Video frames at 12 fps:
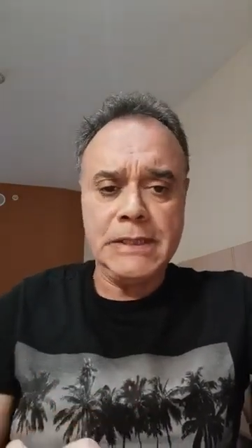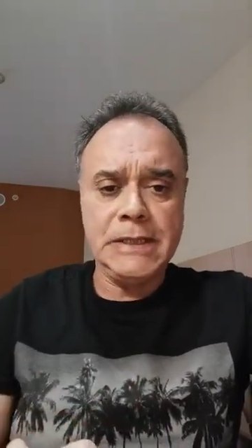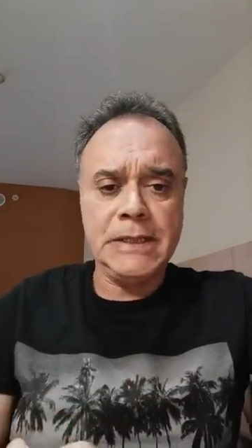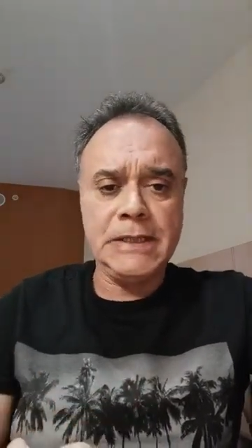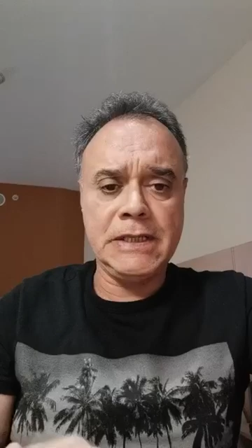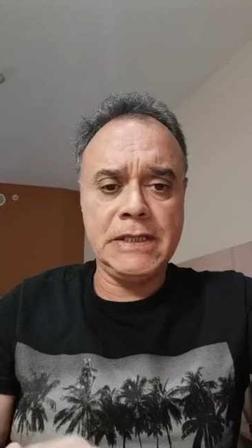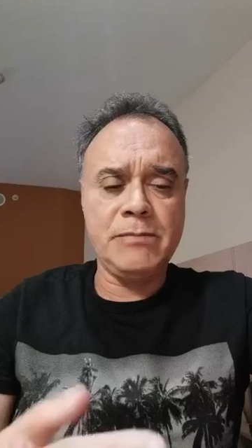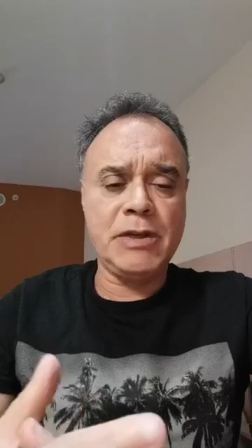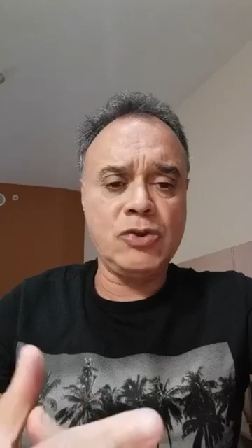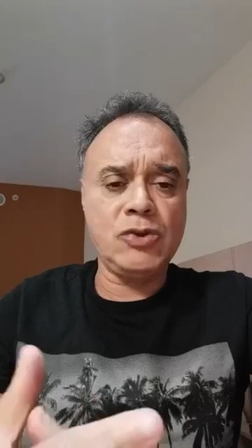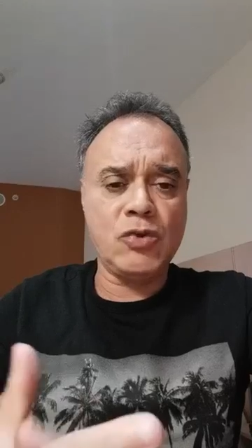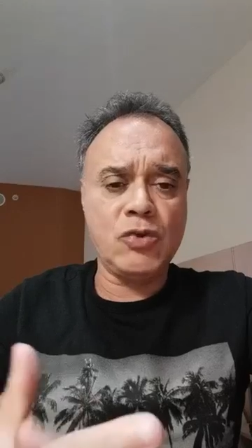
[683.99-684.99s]
edema
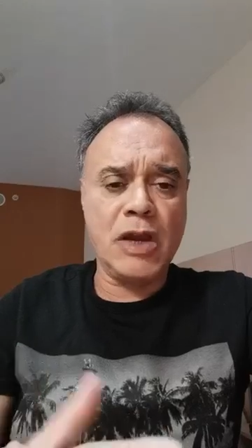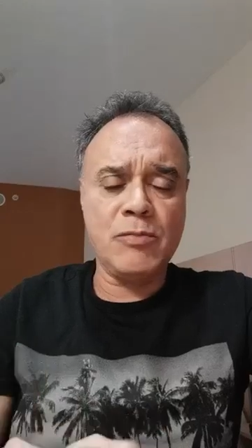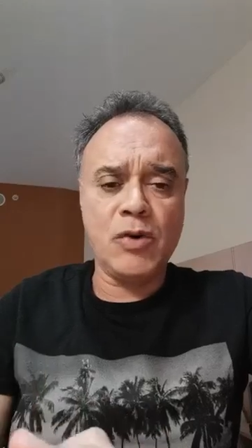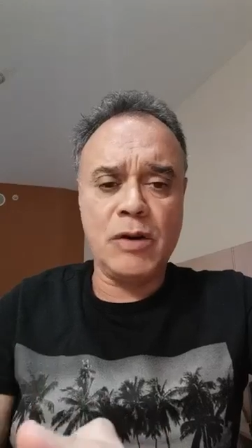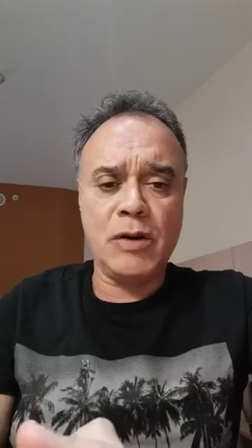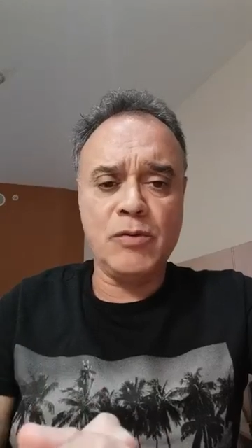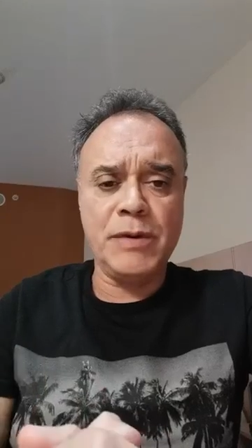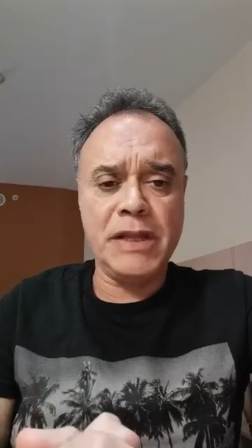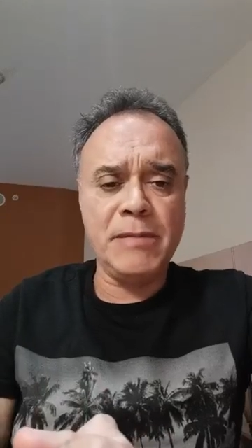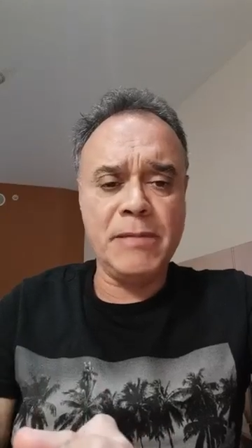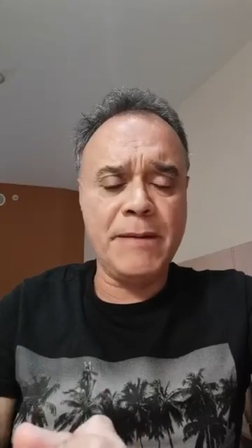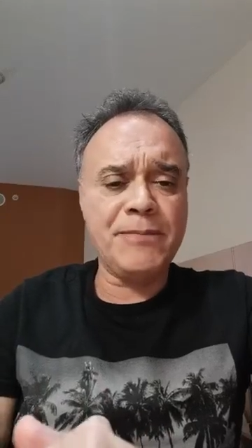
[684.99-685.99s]
due to
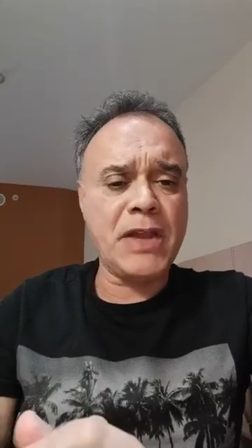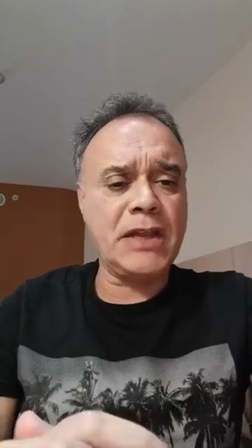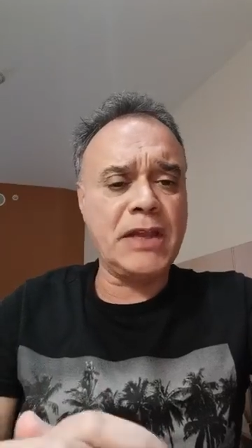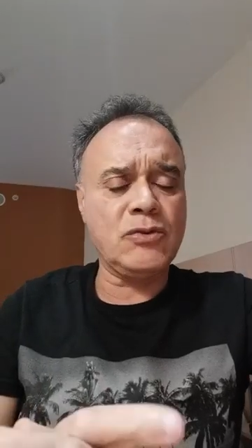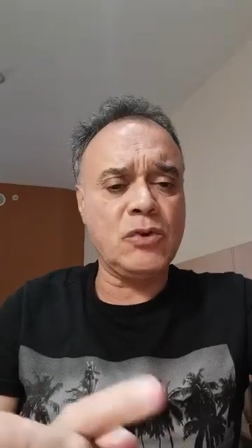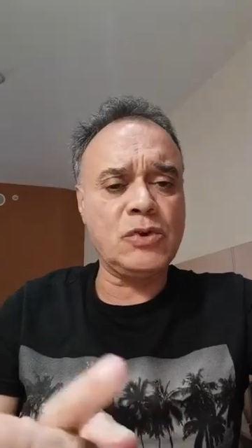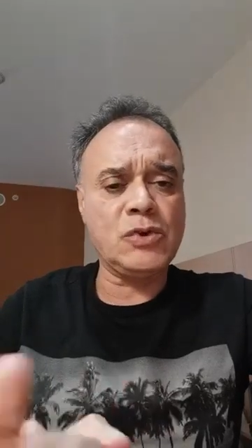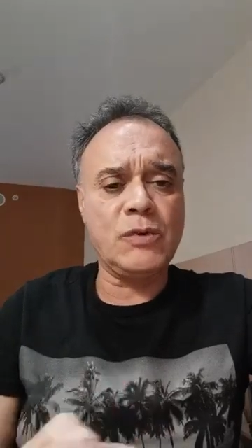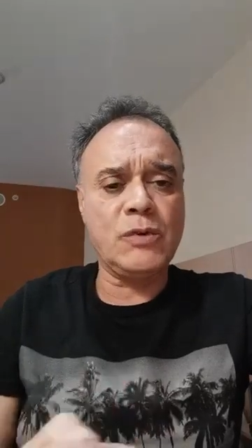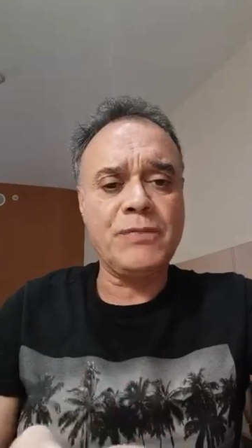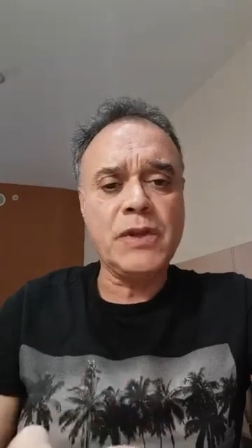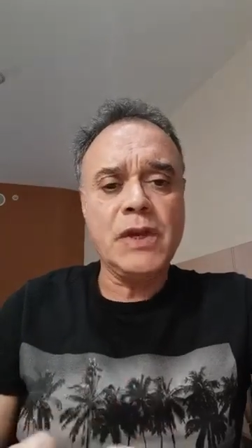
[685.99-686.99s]
hypoalbuminemia, and also